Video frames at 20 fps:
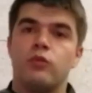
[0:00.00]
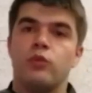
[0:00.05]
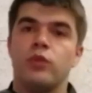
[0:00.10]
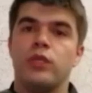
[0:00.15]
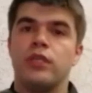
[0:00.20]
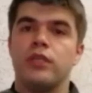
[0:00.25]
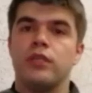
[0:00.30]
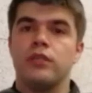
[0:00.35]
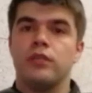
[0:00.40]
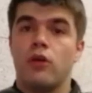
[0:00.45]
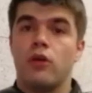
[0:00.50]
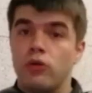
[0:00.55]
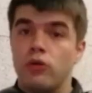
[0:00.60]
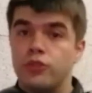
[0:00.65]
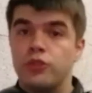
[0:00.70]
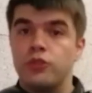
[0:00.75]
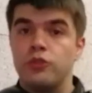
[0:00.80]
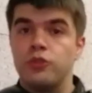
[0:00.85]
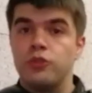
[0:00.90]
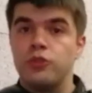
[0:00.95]
we can
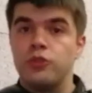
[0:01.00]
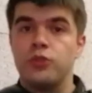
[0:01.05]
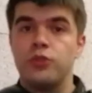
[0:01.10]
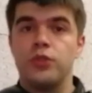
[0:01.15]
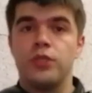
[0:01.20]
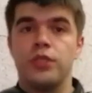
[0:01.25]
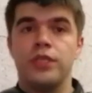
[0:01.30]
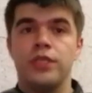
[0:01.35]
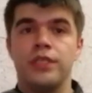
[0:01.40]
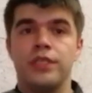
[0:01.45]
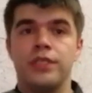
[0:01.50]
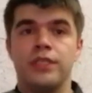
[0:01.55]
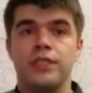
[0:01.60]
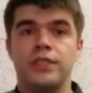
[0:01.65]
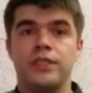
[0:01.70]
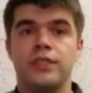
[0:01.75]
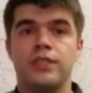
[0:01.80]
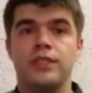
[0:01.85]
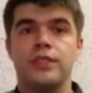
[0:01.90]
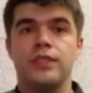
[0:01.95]
also do
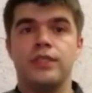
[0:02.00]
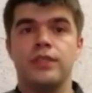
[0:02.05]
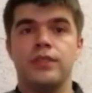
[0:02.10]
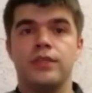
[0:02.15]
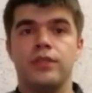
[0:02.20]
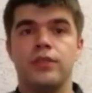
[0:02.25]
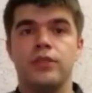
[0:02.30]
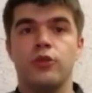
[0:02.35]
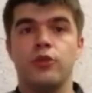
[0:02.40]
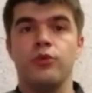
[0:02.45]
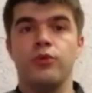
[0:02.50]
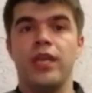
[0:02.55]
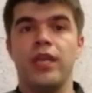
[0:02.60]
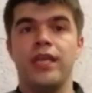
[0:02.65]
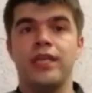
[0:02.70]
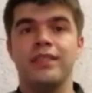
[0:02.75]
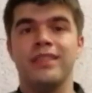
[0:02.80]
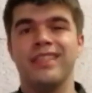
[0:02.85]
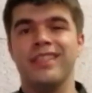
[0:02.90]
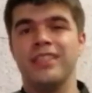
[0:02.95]
is
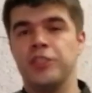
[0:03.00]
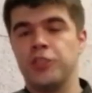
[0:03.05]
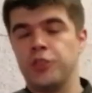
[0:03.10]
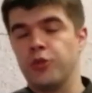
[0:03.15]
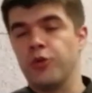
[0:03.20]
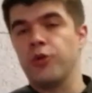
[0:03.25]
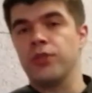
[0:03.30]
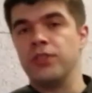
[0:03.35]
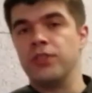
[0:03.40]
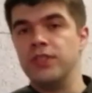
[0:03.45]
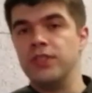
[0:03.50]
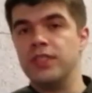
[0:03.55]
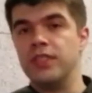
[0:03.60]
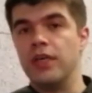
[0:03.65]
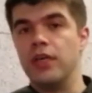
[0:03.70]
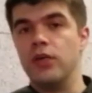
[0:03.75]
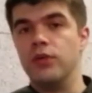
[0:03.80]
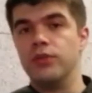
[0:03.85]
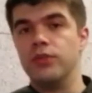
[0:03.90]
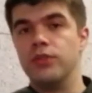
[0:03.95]
create a distorted
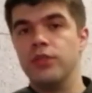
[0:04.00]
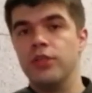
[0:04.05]
sound.